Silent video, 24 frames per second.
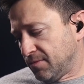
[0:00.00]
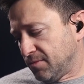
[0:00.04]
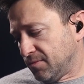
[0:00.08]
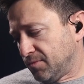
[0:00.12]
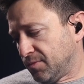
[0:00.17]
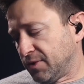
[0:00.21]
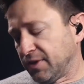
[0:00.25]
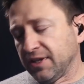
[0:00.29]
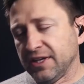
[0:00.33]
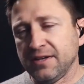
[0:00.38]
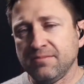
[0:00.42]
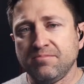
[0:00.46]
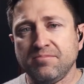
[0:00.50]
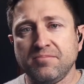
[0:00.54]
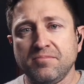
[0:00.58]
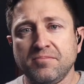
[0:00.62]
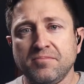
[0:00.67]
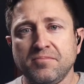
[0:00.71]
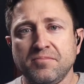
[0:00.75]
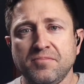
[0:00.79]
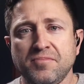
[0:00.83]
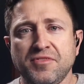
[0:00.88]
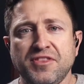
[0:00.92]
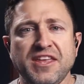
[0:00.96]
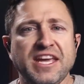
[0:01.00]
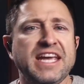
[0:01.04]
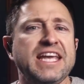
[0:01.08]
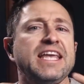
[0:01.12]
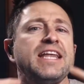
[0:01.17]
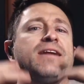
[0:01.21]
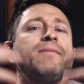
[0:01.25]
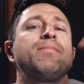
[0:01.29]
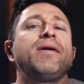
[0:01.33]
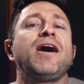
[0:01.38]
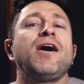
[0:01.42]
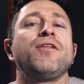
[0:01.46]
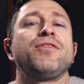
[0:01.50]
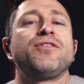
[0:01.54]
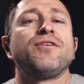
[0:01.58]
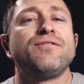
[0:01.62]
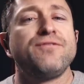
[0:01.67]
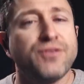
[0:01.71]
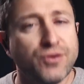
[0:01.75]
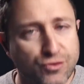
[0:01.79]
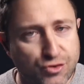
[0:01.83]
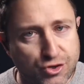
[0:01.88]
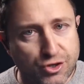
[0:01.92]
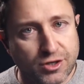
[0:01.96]
really thinking about the
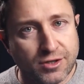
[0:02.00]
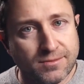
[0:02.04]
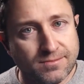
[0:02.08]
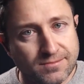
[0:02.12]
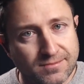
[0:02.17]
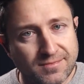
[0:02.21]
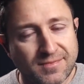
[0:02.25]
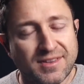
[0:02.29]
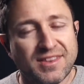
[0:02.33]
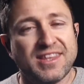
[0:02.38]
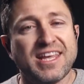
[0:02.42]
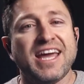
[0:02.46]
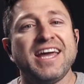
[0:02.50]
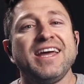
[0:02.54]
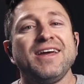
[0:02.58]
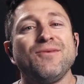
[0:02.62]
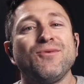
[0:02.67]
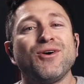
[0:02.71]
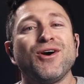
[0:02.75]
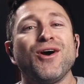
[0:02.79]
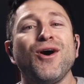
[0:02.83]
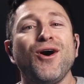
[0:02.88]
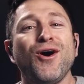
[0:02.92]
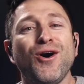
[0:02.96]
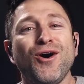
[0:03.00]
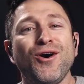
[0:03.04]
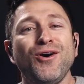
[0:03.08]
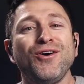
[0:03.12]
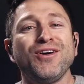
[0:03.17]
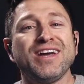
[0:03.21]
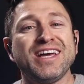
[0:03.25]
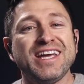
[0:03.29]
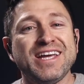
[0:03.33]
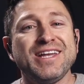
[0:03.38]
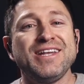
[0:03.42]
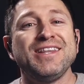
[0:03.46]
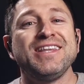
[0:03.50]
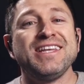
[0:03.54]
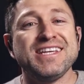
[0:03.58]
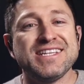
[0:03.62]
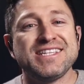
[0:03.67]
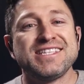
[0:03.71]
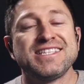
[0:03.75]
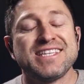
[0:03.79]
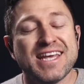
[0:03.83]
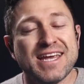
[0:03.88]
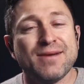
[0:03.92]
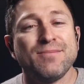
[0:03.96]
future. They were all in the
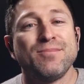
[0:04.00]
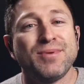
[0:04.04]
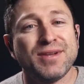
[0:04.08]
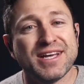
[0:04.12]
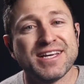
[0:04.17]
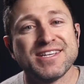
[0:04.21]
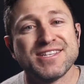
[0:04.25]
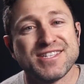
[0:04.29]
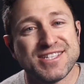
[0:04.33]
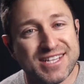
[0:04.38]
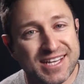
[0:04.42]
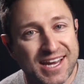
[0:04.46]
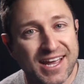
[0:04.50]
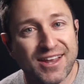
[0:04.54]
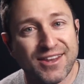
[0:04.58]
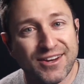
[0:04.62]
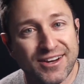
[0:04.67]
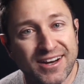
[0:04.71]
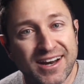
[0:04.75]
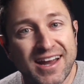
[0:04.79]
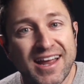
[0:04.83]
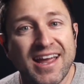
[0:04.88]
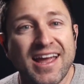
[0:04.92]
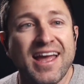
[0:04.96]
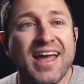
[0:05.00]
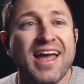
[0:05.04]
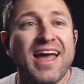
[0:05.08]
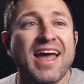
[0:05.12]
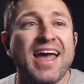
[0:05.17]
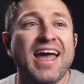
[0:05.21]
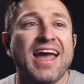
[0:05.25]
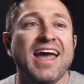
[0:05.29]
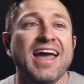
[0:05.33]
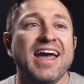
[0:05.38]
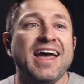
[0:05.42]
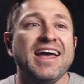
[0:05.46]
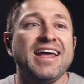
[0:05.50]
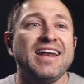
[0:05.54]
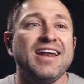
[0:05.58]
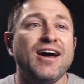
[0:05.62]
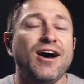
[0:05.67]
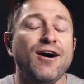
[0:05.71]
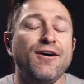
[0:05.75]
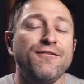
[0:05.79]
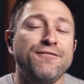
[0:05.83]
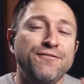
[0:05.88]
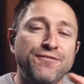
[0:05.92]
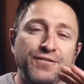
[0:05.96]
same place together. And
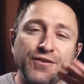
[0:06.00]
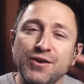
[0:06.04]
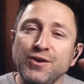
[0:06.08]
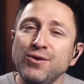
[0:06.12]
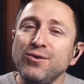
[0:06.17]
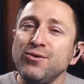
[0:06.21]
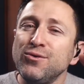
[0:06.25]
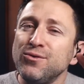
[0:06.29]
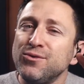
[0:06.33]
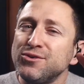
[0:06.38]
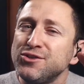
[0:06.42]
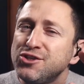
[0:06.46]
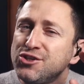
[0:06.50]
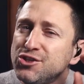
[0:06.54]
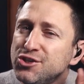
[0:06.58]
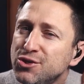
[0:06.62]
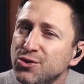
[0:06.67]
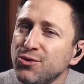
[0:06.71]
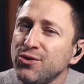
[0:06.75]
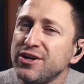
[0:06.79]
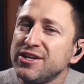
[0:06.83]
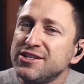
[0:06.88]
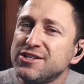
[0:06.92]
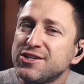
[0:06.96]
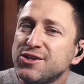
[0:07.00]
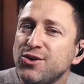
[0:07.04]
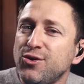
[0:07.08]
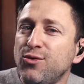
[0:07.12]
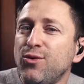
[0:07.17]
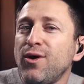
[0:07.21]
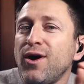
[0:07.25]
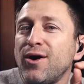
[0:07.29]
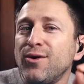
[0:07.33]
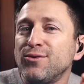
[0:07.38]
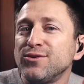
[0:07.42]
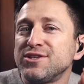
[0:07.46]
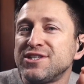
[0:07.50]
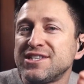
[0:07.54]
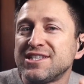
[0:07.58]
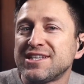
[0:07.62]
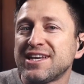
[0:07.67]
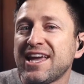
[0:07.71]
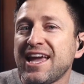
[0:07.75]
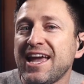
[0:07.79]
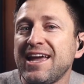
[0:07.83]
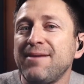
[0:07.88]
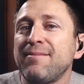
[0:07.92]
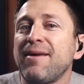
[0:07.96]
a few choice quotes
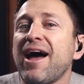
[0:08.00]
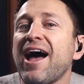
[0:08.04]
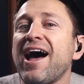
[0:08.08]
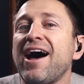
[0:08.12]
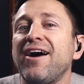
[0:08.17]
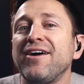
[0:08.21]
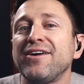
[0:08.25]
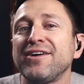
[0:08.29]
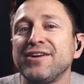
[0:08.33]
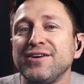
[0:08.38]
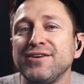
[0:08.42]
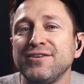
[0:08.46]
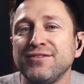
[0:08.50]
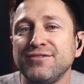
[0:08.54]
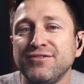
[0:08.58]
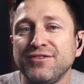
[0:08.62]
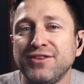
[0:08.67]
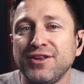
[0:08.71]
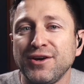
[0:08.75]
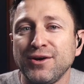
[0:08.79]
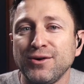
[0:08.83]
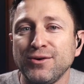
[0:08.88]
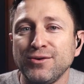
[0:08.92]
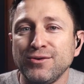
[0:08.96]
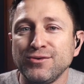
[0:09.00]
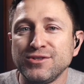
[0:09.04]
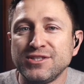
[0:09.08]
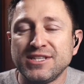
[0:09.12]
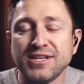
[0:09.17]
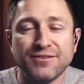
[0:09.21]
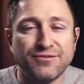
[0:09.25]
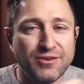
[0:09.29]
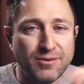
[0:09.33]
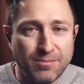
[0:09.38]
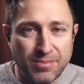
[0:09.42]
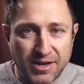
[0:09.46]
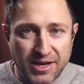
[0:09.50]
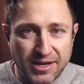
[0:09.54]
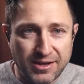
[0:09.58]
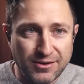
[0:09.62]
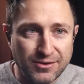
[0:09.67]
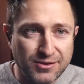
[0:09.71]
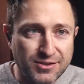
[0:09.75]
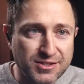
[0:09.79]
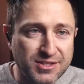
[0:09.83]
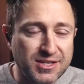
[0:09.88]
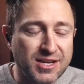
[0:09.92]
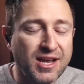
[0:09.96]
came out of those different
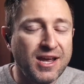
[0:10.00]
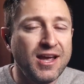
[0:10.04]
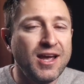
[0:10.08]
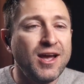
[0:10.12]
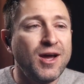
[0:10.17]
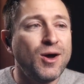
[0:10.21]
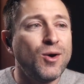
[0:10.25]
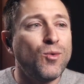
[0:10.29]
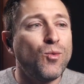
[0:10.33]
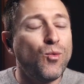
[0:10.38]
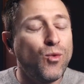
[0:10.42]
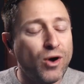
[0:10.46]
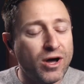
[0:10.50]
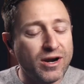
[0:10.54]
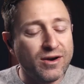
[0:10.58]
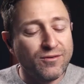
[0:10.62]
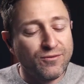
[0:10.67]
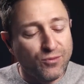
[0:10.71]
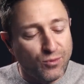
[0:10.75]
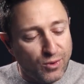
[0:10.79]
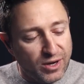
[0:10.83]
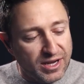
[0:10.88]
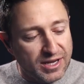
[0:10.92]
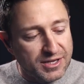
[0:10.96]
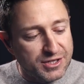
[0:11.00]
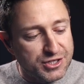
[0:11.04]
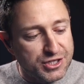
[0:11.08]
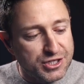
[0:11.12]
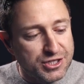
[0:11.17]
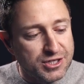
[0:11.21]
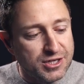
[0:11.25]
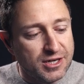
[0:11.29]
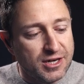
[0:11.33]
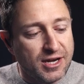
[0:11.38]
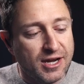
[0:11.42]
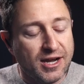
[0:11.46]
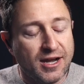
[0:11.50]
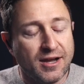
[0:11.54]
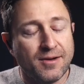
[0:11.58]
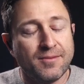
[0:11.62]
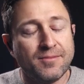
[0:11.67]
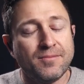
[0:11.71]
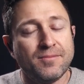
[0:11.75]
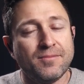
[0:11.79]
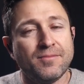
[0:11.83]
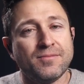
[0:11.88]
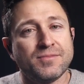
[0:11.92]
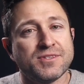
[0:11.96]
panels. One of which,
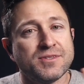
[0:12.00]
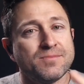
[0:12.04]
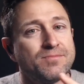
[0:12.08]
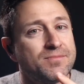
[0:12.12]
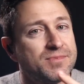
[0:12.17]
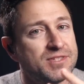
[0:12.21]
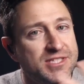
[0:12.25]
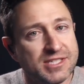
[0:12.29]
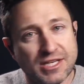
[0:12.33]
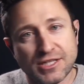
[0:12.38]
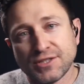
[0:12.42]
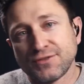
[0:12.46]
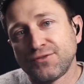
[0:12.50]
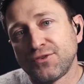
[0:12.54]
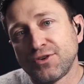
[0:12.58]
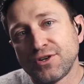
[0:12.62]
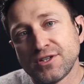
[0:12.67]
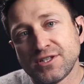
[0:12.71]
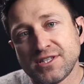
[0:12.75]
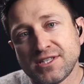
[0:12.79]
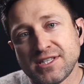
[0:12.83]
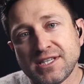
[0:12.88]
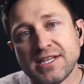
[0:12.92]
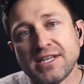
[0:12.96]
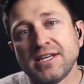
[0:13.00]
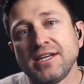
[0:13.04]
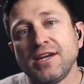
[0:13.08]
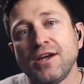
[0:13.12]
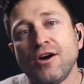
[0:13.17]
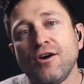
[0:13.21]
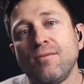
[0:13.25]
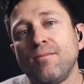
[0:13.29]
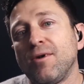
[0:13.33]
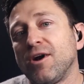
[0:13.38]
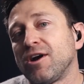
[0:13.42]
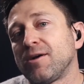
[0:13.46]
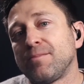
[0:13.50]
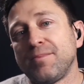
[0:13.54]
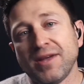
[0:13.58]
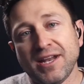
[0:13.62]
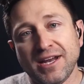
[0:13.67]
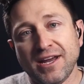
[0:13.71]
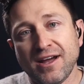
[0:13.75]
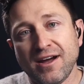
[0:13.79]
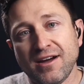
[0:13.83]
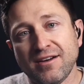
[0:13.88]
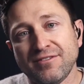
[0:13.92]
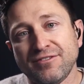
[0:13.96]
Salesforce CEO Marc
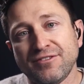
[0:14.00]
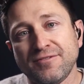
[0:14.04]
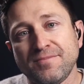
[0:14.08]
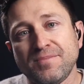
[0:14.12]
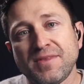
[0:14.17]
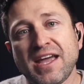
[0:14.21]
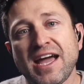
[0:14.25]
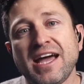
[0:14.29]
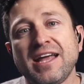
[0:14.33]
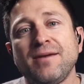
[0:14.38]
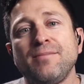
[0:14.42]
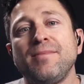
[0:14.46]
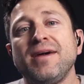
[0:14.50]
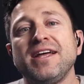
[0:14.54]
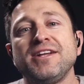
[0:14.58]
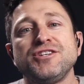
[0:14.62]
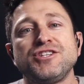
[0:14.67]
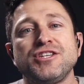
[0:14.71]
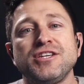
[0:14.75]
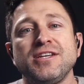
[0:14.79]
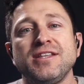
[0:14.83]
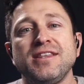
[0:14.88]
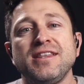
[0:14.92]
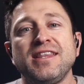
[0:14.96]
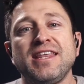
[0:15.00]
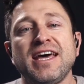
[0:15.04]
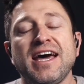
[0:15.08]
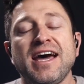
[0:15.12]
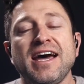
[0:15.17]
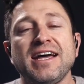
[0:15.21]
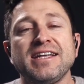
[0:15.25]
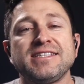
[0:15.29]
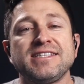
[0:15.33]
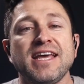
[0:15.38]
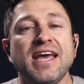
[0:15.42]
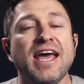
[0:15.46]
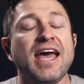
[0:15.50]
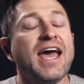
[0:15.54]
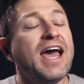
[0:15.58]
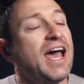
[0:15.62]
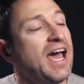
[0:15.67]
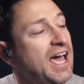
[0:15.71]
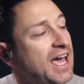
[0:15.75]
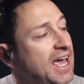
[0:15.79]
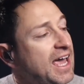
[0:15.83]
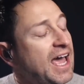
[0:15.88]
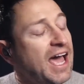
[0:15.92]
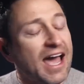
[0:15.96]
Benioff had mentioned that,
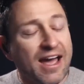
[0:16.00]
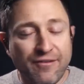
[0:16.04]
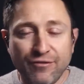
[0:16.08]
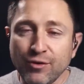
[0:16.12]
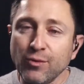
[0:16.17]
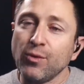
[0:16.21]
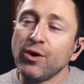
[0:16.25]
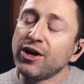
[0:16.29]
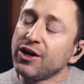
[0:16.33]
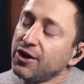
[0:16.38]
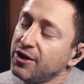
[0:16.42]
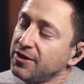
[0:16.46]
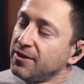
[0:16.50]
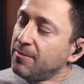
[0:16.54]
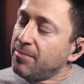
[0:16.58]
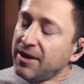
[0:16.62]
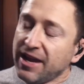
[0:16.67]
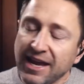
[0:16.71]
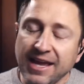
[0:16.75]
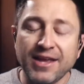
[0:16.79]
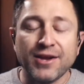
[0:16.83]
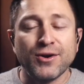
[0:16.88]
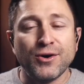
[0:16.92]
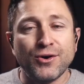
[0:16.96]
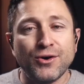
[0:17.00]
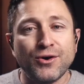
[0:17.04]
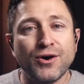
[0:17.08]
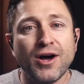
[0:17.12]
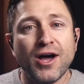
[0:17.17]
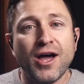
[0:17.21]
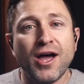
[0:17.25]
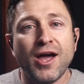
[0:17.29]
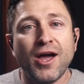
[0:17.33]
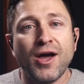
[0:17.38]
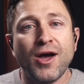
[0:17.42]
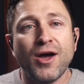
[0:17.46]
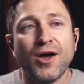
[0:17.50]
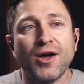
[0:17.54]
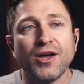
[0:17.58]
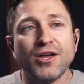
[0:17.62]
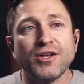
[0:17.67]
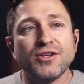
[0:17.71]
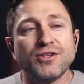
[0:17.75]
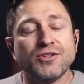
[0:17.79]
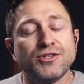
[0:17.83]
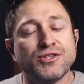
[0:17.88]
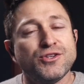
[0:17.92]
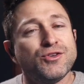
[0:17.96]
hey, everyone on the panel,
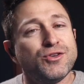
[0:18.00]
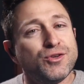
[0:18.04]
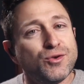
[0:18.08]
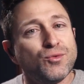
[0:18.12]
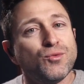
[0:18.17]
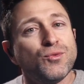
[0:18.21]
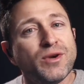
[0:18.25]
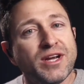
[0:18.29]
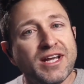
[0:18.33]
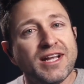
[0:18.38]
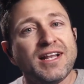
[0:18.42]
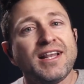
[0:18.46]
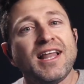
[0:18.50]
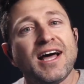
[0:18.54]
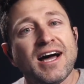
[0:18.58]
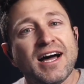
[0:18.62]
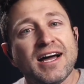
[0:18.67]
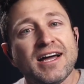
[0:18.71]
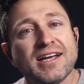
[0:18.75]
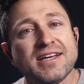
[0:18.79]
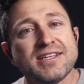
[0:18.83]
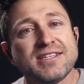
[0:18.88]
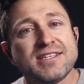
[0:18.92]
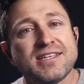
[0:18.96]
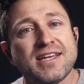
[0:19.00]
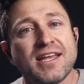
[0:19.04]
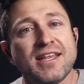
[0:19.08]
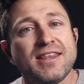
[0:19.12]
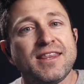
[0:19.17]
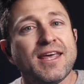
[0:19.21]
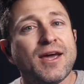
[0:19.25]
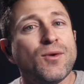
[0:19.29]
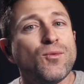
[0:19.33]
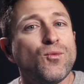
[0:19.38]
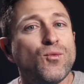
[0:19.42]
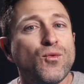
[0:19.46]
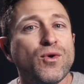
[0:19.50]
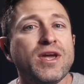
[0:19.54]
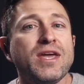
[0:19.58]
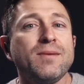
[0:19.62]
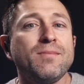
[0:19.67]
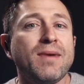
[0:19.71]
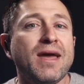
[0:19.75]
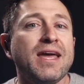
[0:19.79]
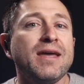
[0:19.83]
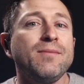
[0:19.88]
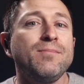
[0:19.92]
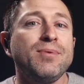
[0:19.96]
do you realize that we
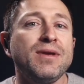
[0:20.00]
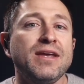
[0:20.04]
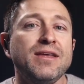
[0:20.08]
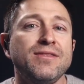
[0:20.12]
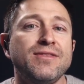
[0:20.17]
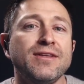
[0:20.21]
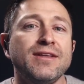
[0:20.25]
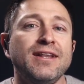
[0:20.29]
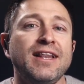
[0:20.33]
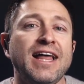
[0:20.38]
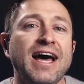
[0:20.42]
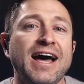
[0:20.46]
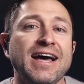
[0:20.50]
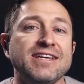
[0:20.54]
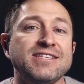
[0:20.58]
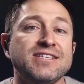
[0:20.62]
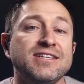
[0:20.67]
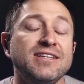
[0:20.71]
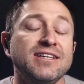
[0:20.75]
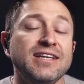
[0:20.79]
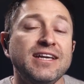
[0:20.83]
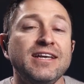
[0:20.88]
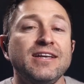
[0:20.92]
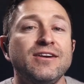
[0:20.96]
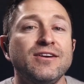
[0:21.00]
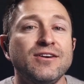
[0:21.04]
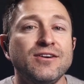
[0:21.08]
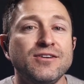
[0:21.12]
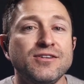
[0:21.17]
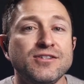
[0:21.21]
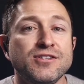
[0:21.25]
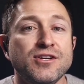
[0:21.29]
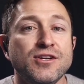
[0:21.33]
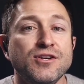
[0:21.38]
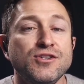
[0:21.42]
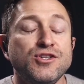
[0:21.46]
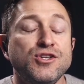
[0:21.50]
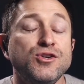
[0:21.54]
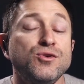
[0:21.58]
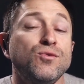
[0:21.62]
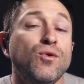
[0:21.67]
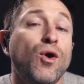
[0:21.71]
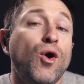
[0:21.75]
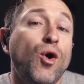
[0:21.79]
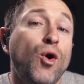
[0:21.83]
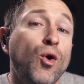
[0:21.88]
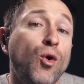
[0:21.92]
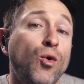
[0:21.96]
may be the last leaders
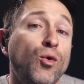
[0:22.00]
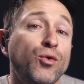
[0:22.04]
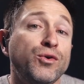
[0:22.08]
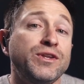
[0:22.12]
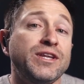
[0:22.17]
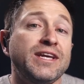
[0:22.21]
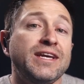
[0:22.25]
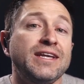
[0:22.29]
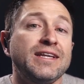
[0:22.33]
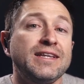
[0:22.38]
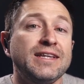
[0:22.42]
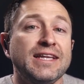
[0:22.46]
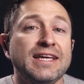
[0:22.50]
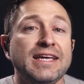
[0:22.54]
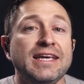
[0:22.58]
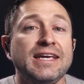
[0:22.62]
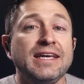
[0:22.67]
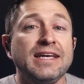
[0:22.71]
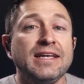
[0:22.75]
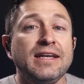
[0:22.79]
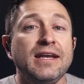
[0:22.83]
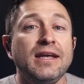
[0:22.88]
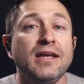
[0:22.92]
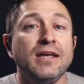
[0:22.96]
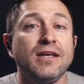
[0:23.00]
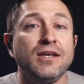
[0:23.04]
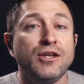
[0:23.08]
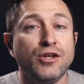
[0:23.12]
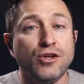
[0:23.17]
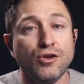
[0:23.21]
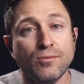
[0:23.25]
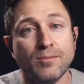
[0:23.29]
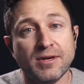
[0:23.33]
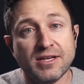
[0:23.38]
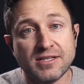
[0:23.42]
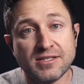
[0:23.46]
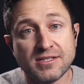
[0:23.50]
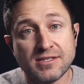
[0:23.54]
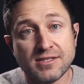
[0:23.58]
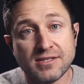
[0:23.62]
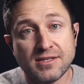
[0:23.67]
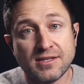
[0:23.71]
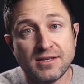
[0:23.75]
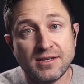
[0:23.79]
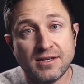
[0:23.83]
to only lead humans?